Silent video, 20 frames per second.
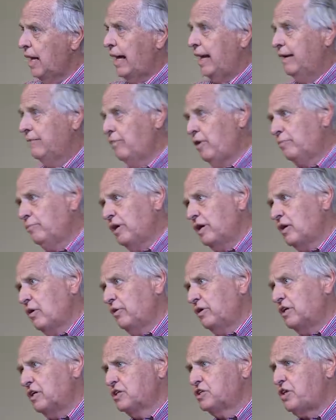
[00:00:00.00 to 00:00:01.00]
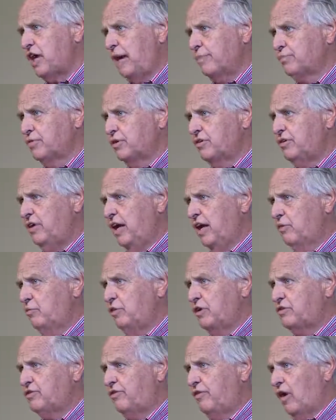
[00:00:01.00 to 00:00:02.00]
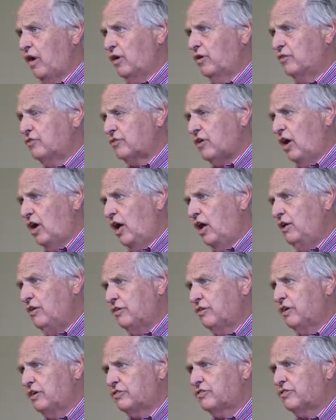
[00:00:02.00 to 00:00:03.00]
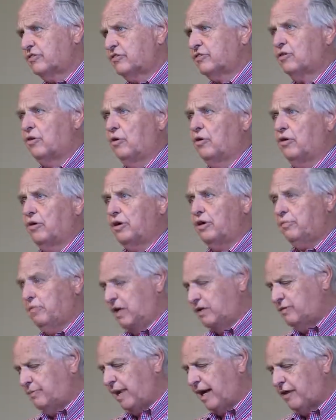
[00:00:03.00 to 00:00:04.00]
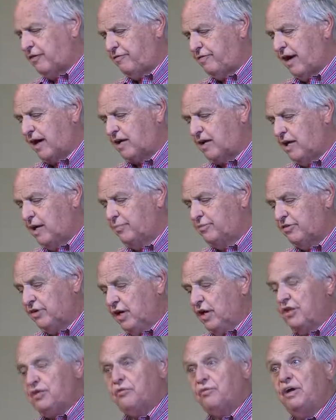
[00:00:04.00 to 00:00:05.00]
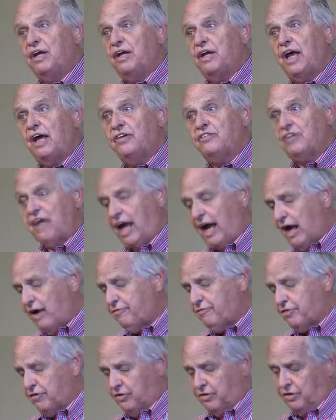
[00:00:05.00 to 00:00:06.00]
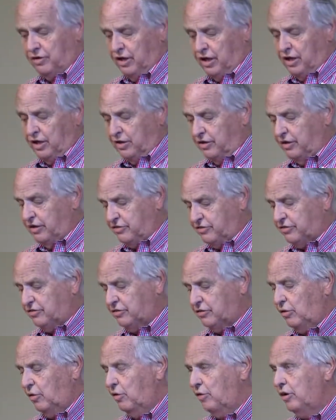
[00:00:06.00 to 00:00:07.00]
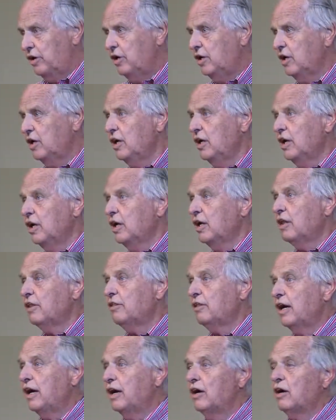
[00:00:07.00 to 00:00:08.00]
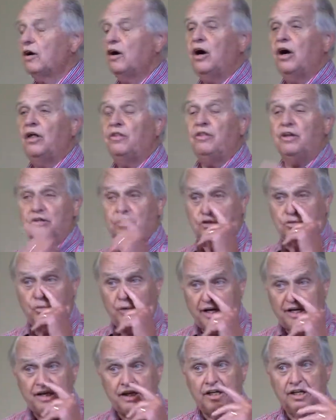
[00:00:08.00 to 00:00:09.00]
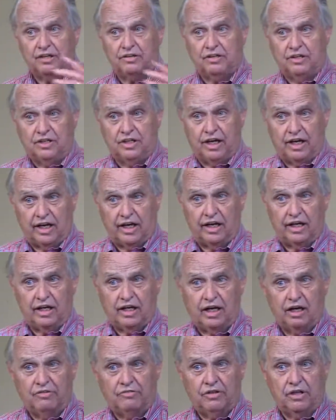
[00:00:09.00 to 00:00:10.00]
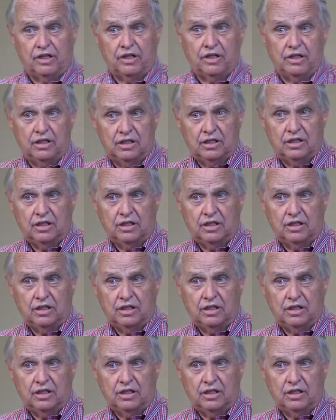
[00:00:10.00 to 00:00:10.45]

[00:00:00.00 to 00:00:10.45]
And when we go into chapter 10, which follows on this story, as a matter of fact, comes 3 days after this story, they're on the 20th day of the